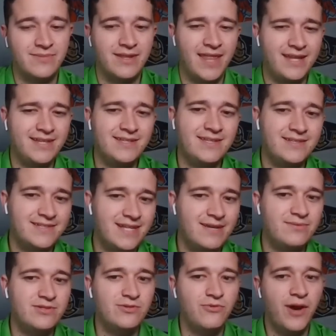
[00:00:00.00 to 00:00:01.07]
Now, that doesn't seem
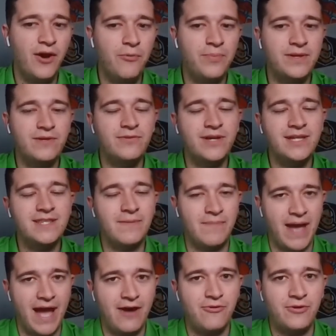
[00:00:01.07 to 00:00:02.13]
too well, but you look at the
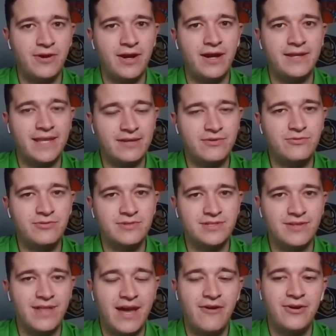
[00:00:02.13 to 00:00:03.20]
power that Kuhl is
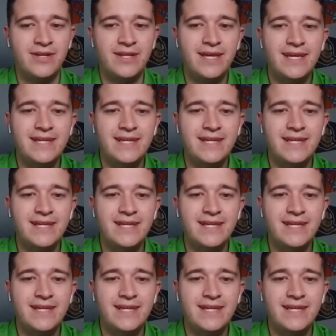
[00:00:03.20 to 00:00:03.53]
allowing.